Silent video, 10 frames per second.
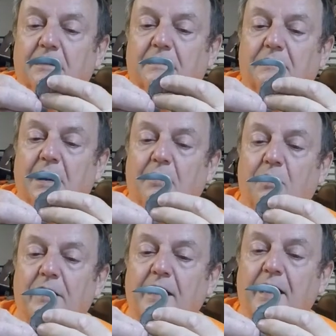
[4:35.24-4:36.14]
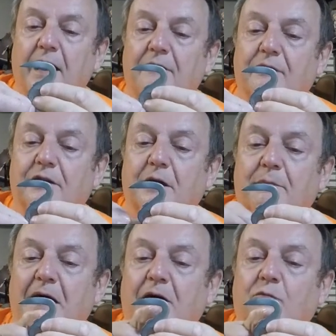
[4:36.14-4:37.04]
I want to have it
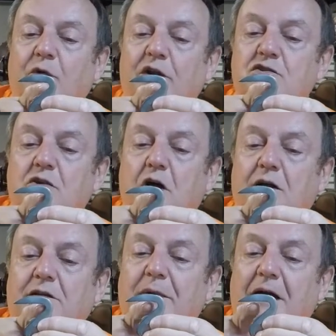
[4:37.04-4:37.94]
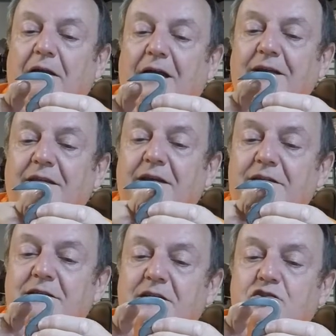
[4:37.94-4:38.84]
about, when it's locked, about like this.
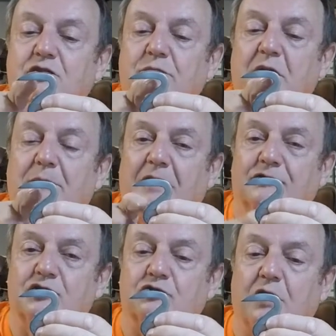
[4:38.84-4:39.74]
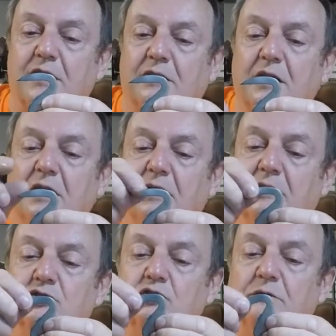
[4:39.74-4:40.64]
This should be about straight. It
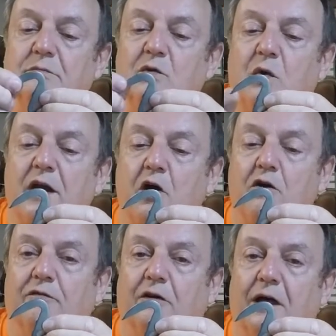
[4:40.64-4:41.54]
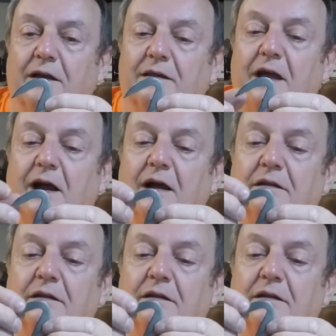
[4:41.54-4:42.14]
shouldn't be way over like that.